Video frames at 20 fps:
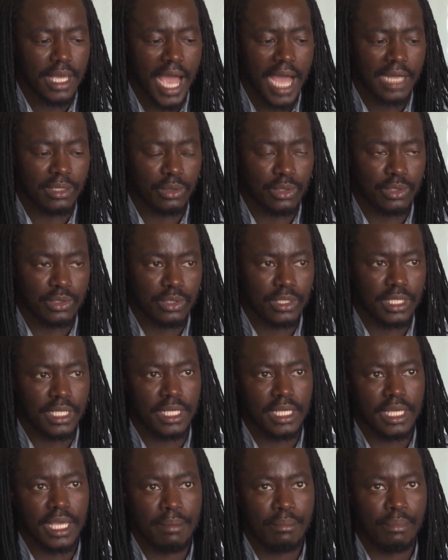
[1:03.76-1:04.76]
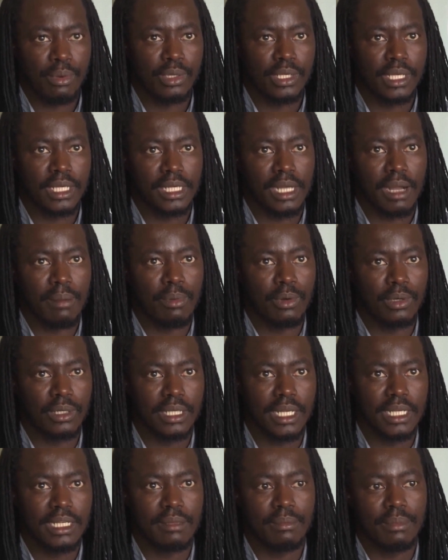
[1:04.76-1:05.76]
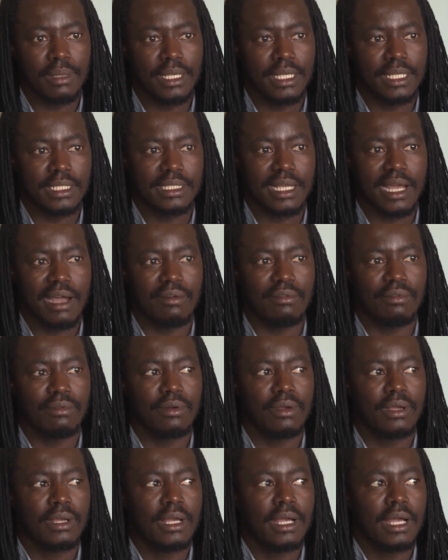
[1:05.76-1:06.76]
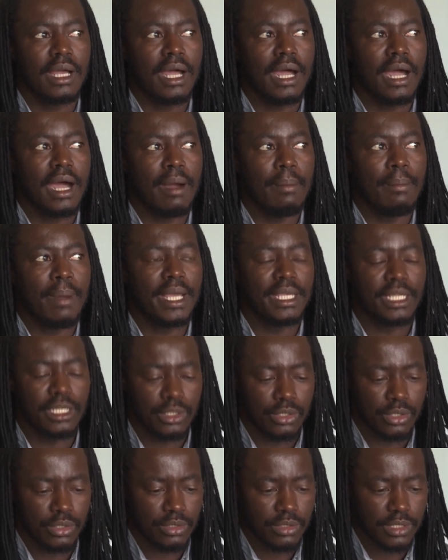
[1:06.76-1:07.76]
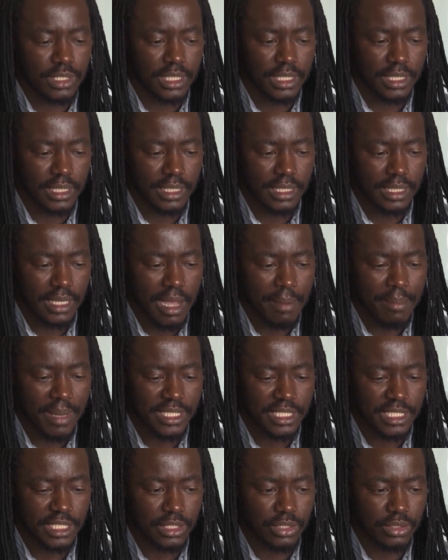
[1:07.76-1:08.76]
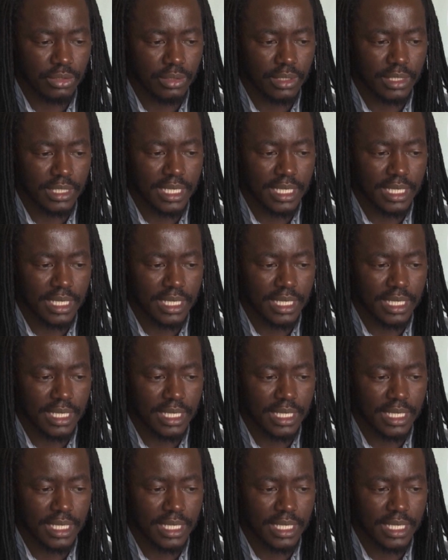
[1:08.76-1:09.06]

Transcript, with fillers: and also the embodied carbon that the buildings have. Uh, by introducing a material